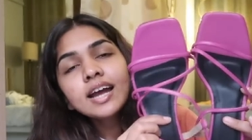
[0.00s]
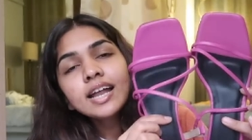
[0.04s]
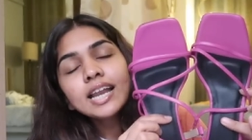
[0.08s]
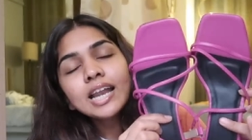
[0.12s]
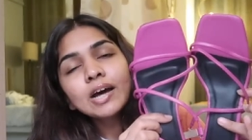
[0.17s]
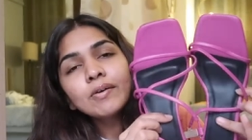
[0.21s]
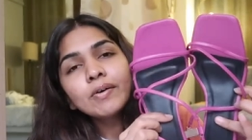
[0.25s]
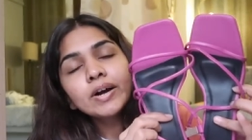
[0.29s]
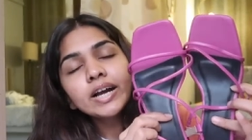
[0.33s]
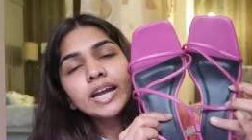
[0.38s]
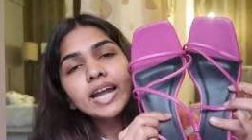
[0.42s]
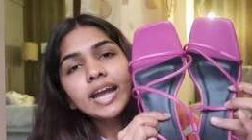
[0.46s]

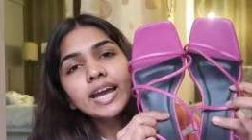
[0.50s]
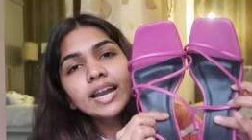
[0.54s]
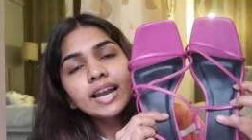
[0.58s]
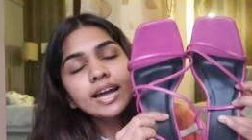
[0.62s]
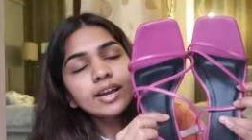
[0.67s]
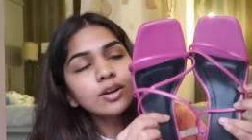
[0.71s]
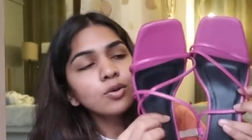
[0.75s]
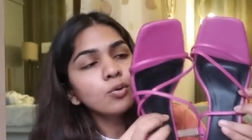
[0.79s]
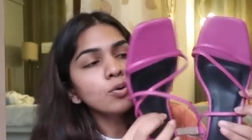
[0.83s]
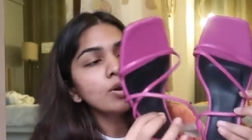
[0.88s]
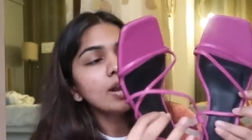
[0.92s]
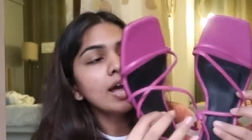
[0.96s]
Now again,
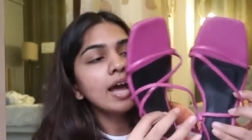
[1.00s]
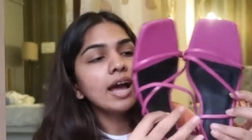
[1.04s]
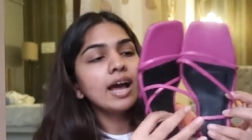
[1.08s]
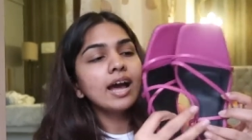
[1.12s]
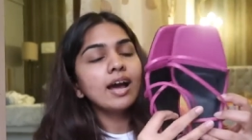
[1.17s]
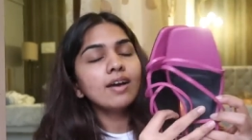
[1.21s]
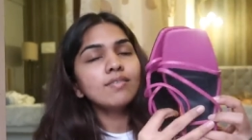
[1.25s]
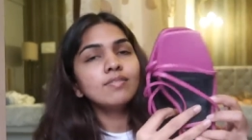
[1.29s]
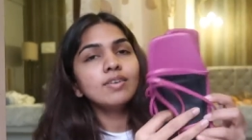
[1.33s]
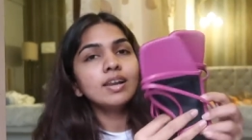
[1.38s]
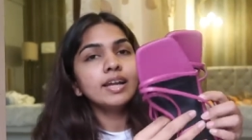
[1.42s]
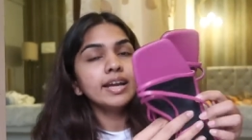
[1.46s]
I don't
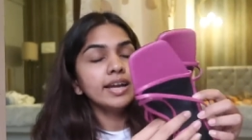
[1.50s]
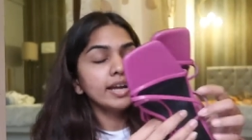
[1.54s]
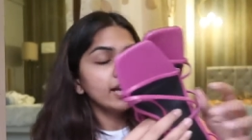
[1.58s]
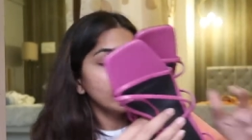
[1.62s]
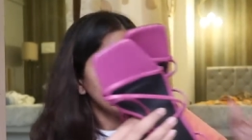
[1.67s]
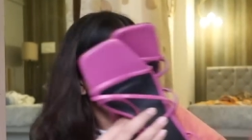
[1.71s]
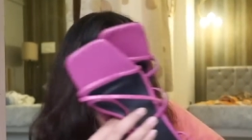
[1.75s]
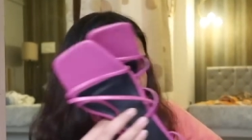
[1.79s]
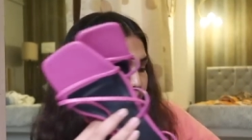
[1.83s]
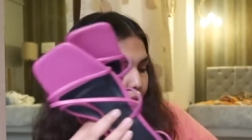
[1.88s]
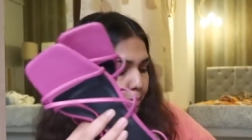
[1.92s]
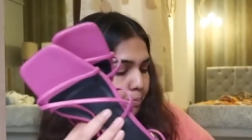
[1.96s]
have like
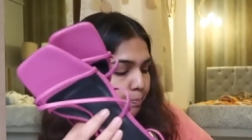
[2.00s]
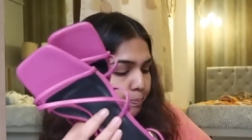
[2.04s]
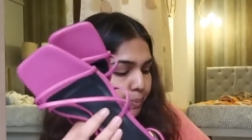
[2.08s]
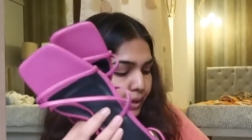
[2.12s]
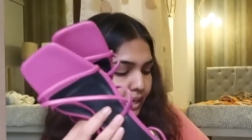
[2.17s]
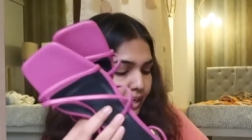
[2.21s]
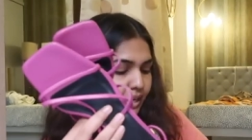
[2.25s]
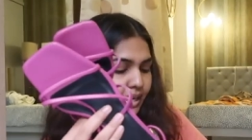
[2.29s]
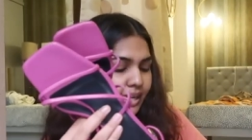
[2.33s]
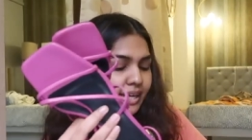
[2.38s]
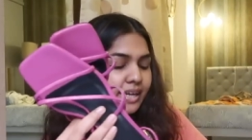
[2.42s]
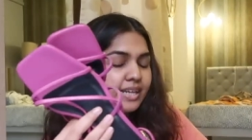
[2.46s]
any
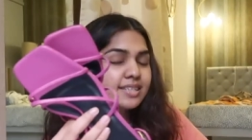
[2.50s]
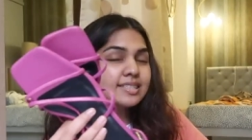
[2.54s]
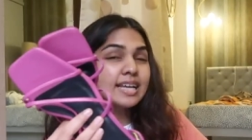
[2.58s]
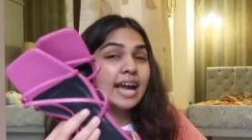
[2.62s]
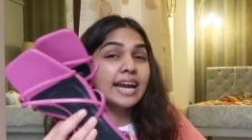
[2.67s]
pink heels.